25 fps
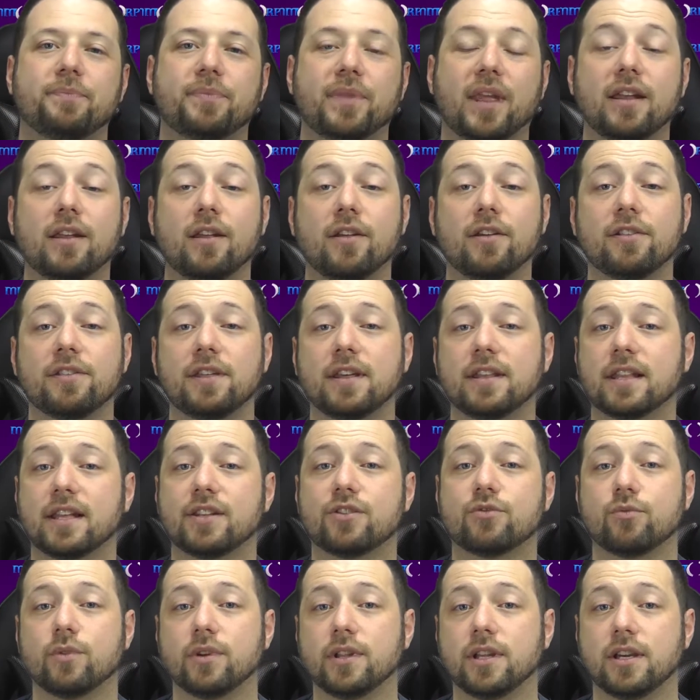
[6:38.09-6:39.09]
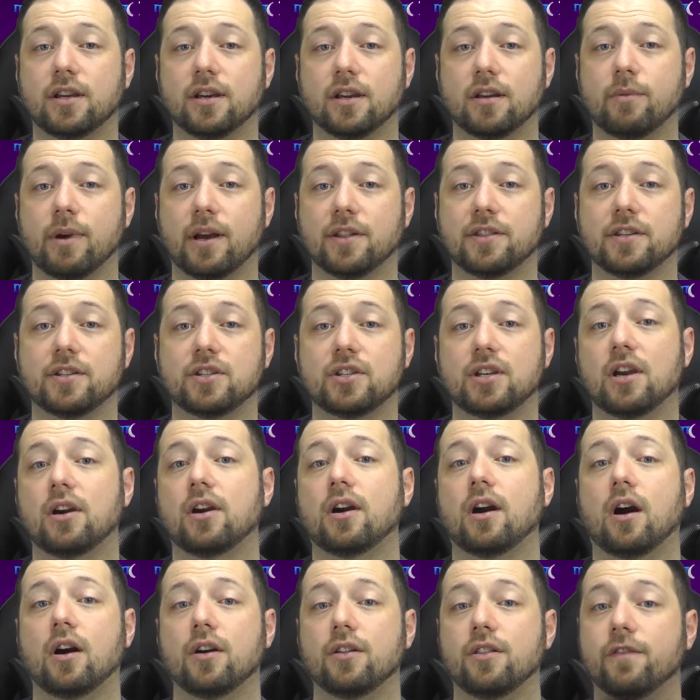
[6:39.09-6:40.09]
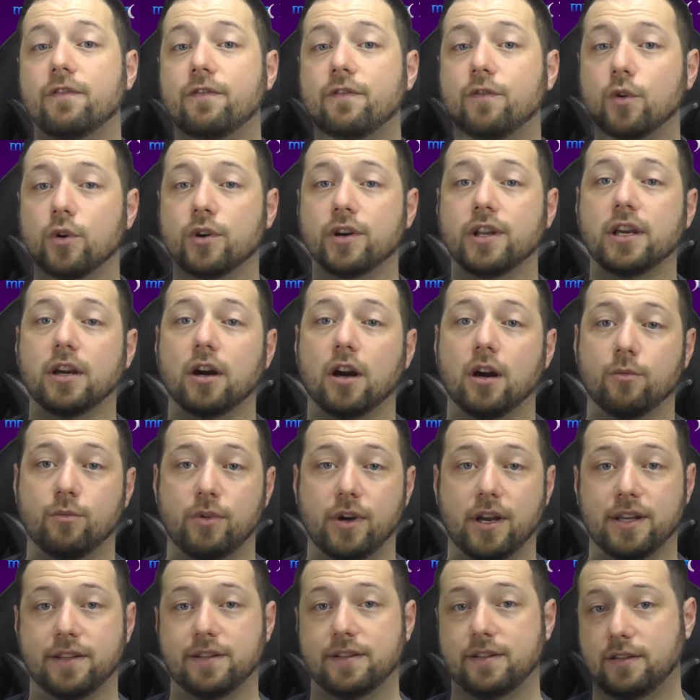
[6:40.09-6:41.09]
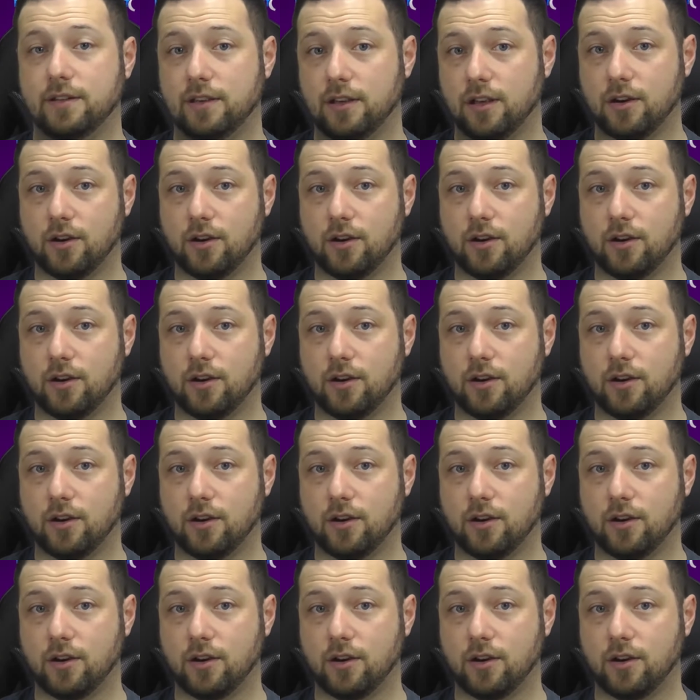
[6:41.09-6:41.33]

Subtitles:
Another thing that's really good about this chair are the 4D armrests.